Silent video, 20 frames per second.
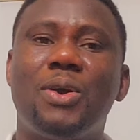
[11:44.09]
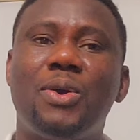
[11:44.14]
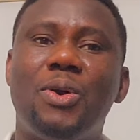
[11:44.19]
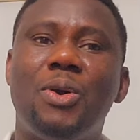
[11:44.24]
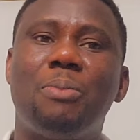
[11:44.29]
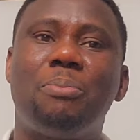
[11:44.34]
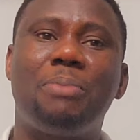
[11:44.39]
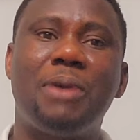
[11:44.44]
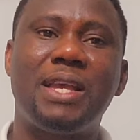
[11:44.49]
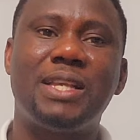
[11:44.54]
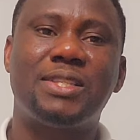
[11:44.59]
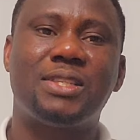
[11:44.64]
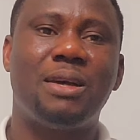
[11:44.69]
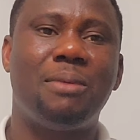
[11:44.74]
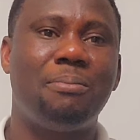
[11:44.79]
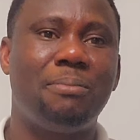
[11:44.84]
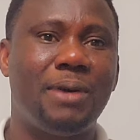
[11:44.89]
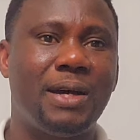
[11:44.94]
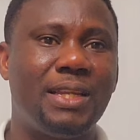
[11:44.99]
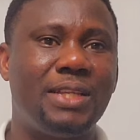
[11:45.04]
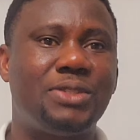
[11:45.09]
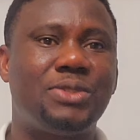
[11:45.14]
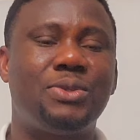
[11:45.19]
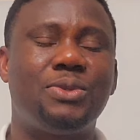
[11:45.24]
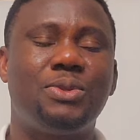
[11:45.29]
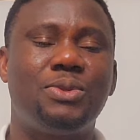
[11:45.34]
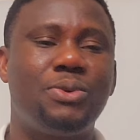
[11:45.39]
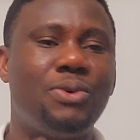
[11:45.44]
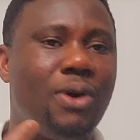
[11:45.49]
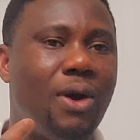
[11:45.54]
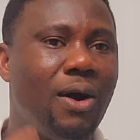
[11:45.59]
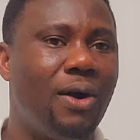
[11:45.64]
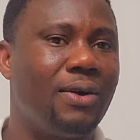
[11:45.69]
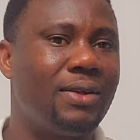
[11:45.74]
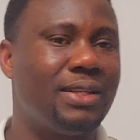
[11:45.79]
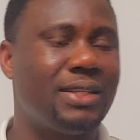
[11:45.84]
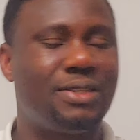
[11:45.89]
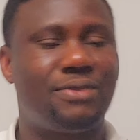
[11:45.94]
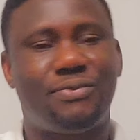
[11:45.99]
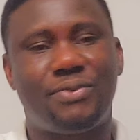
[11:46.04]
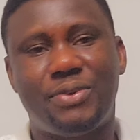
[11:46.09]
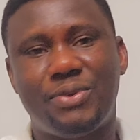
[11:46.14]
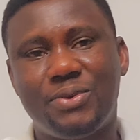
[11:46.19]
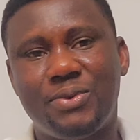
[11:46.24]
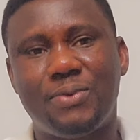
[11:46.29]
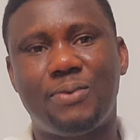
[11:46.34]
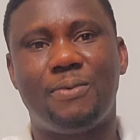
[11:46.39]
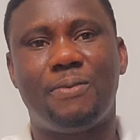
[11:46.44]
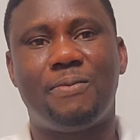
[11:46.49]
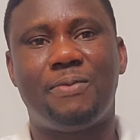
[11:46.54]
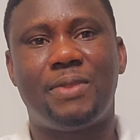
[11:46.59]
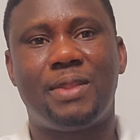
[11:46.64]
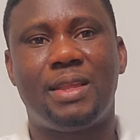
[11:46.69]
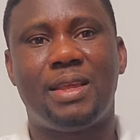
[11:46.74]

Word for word: to go pay somebody to do all this for you?